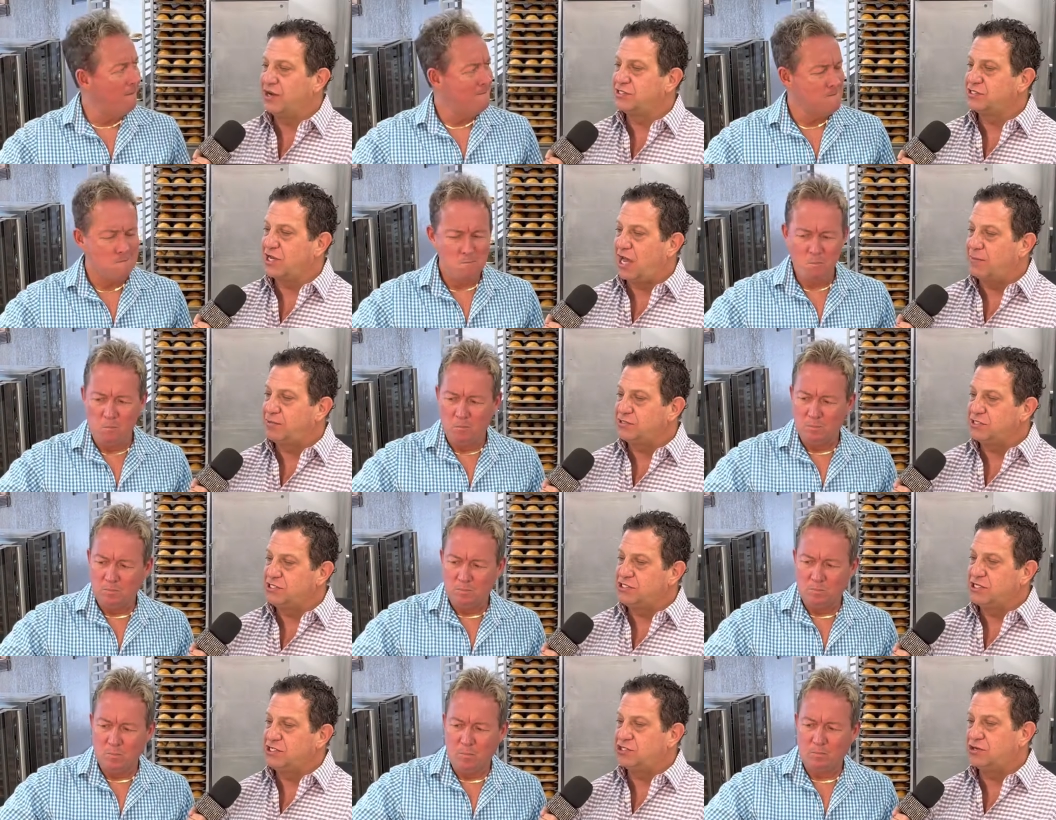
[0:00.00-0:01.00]
Speaker 1: top is a
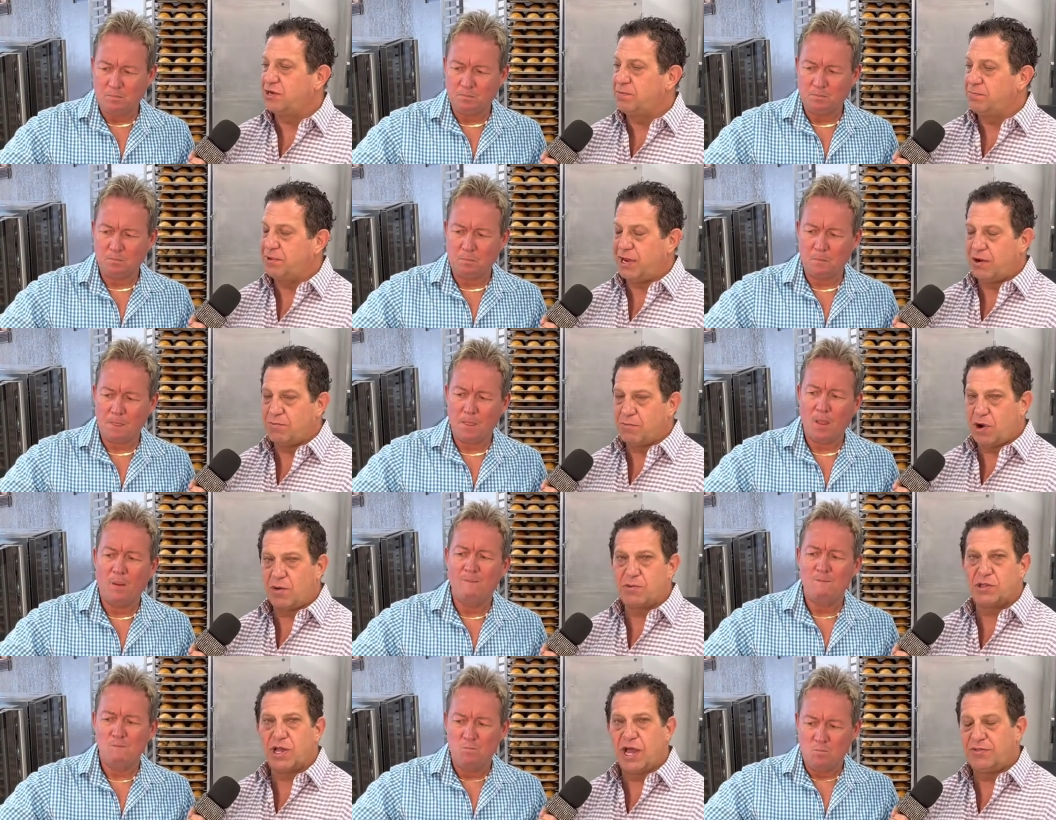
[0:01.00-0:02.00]
ginger and pear
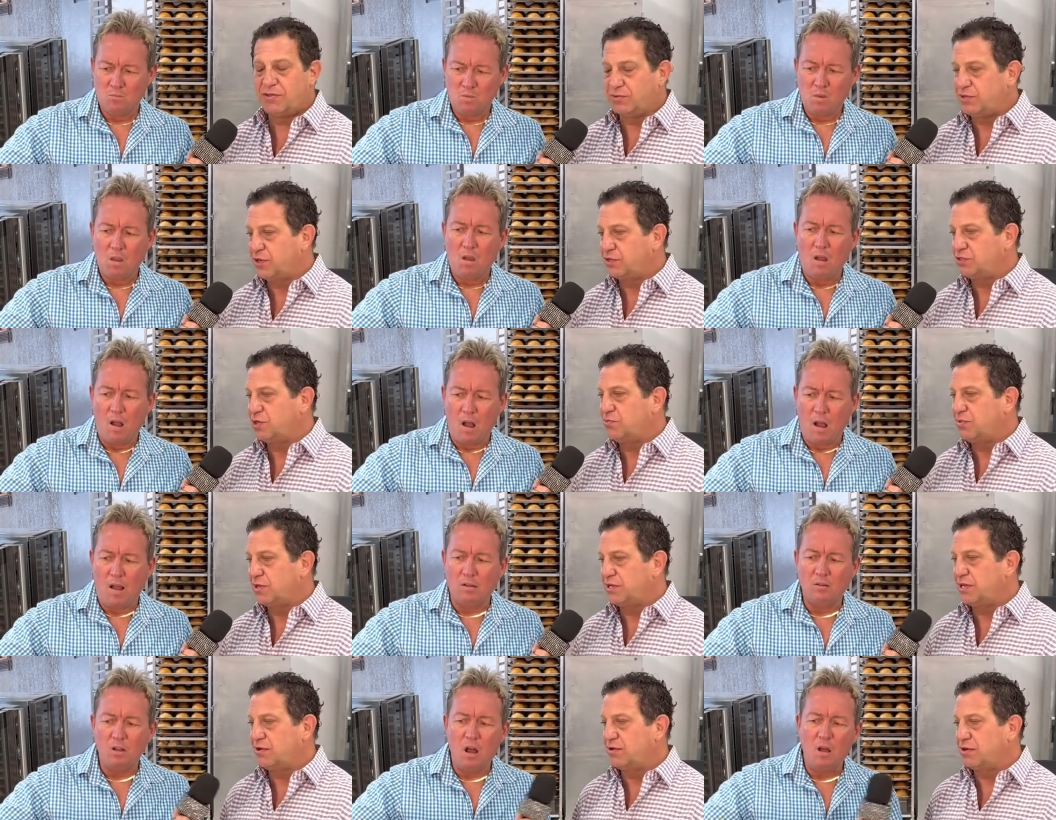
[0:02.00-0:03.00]
marmalade that we also make. I
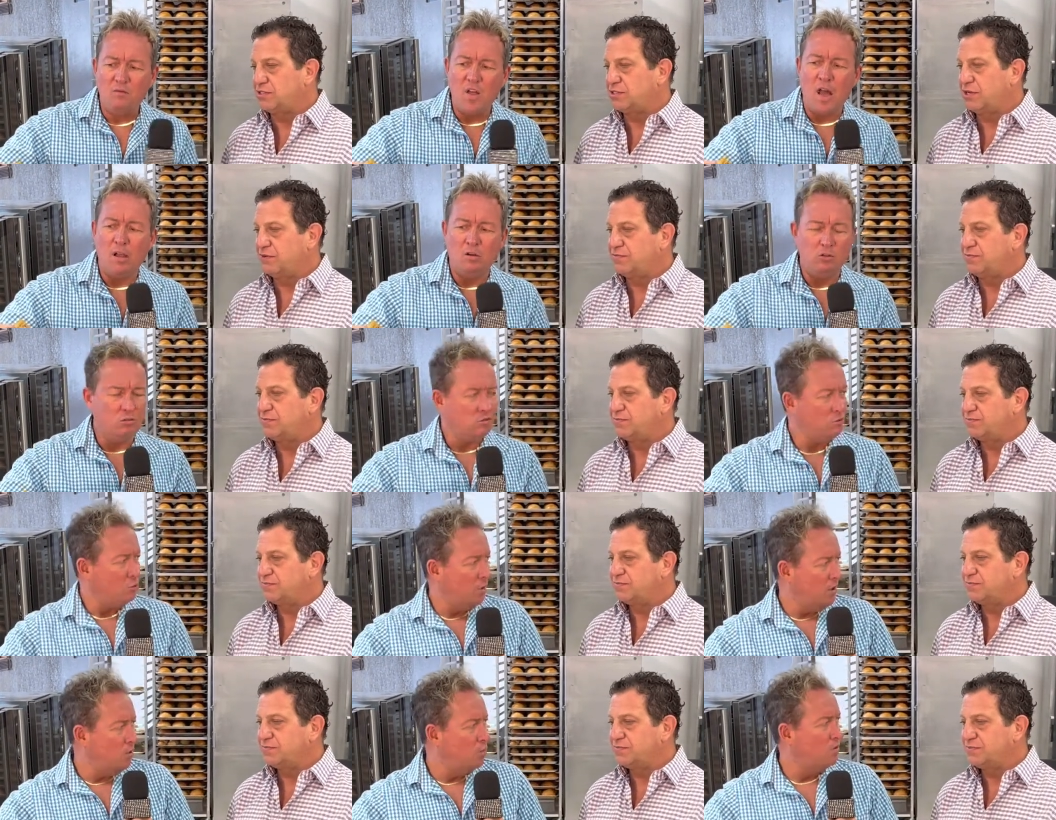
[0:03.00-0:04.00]
here love that
Speaker 2: little
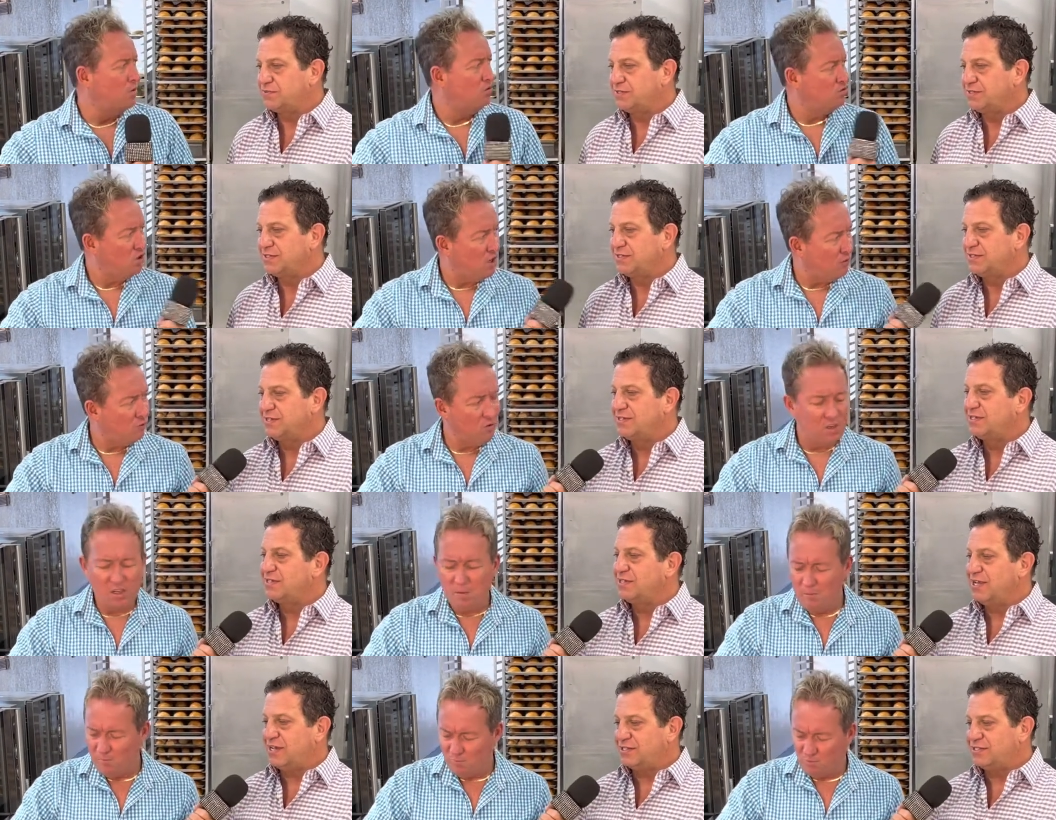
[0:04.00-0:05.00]
sweet with the savory.
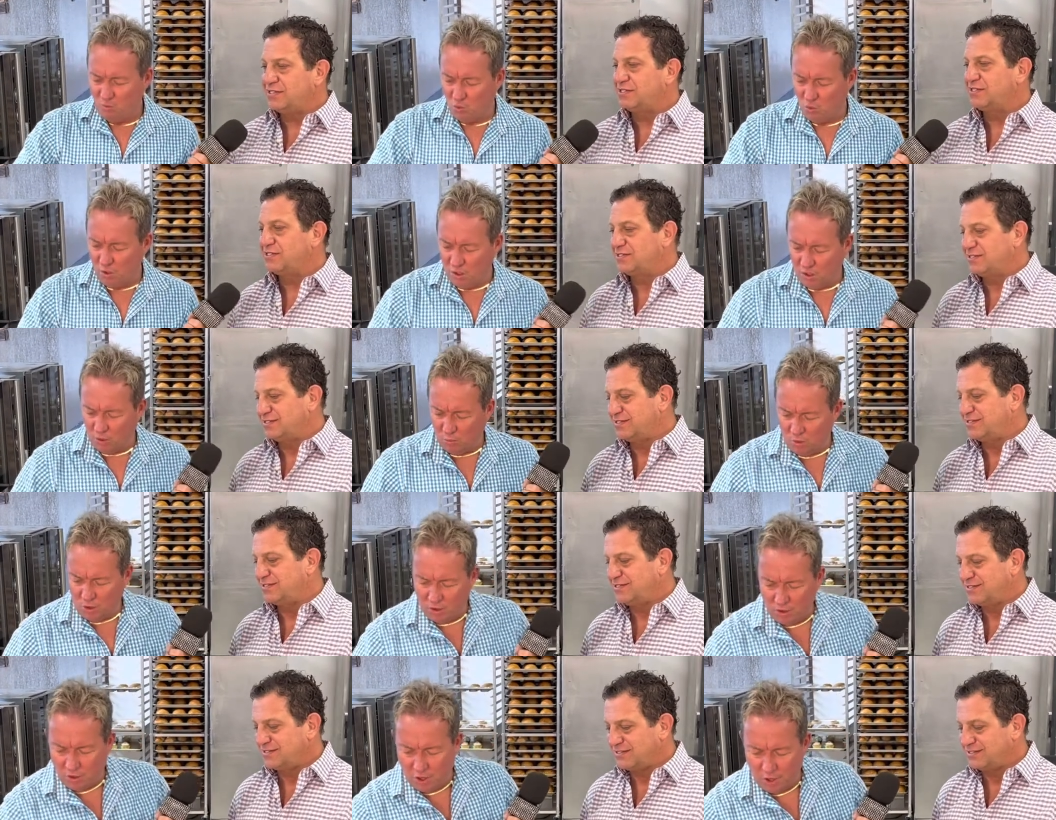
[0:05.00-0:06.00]
Yes, really,
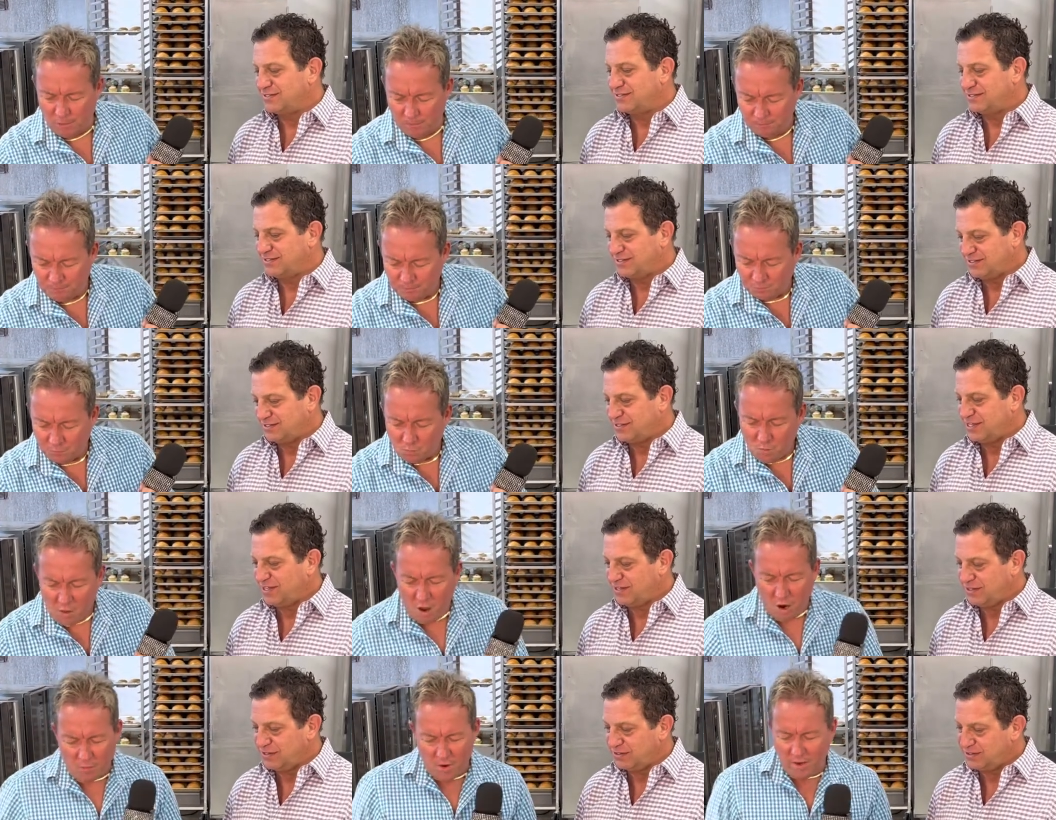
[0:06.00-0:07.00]
really good.
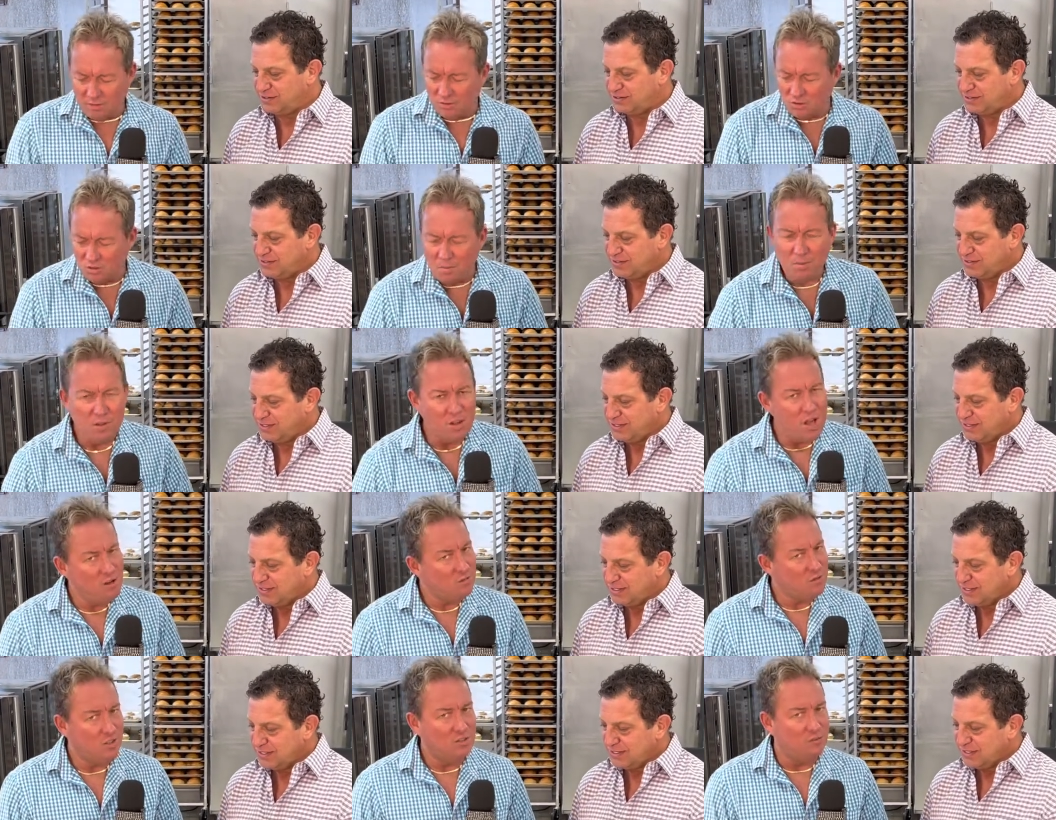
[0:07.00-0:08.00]
Thank All you. right, something
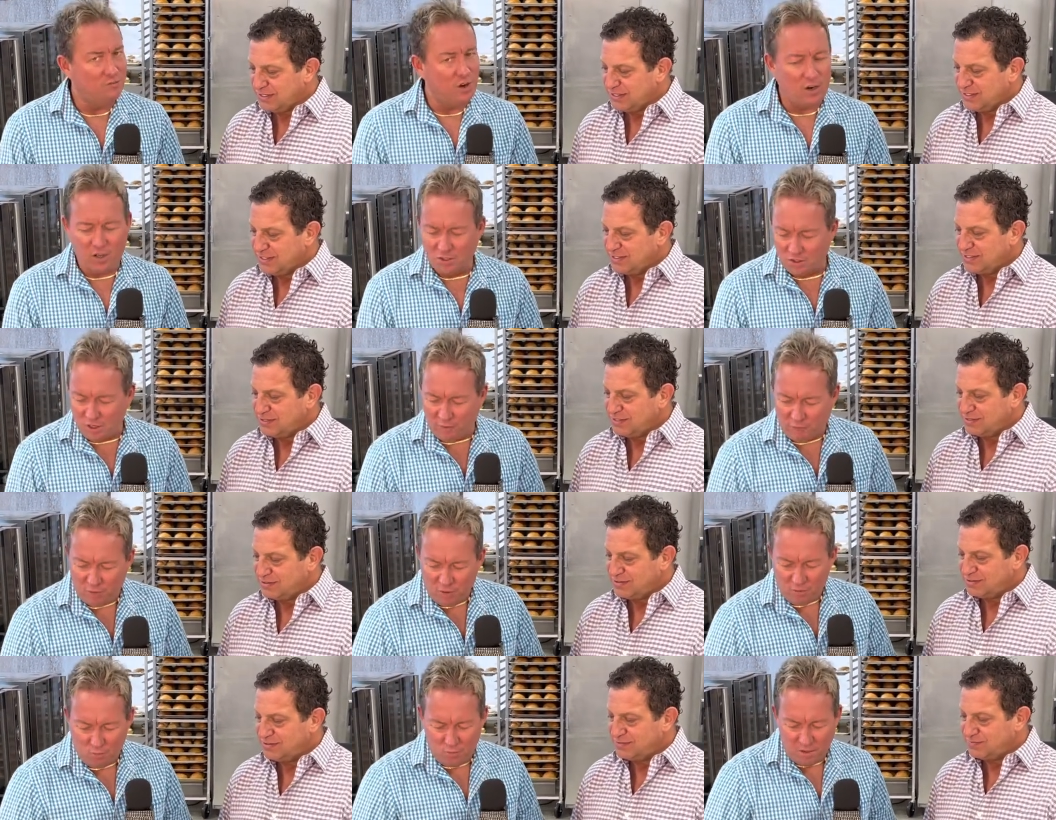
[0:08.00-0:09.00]
else that's very
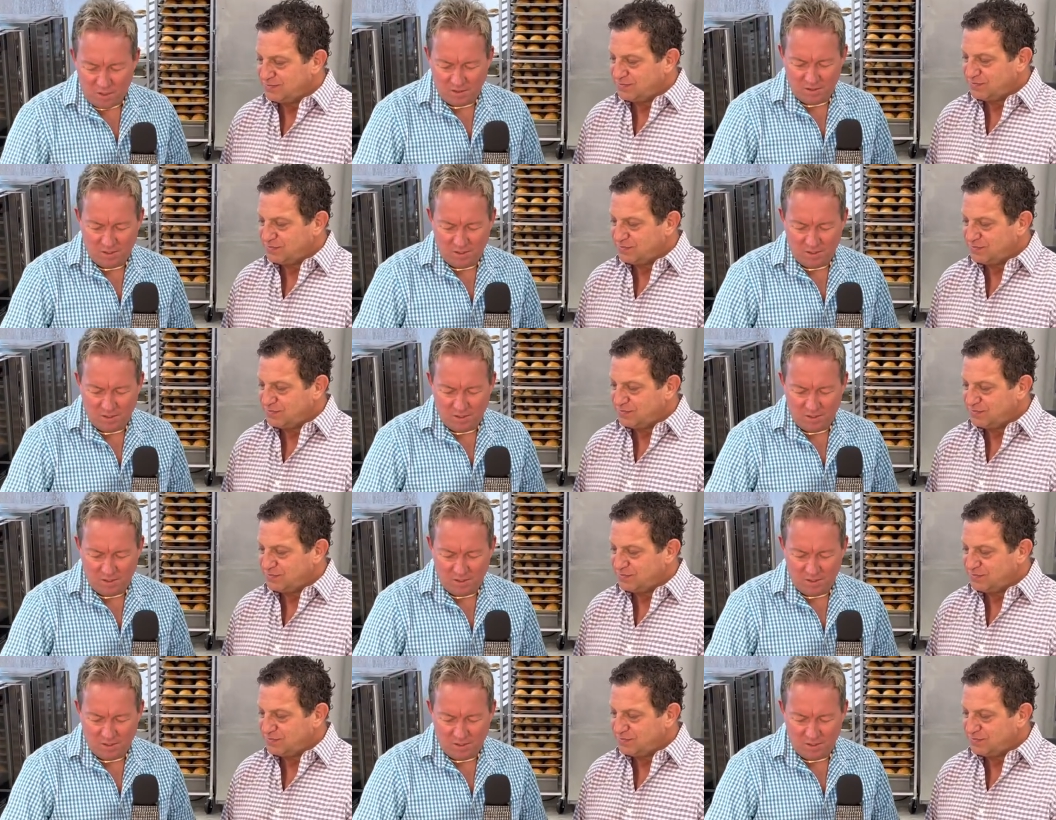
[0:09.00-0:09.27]
different. What is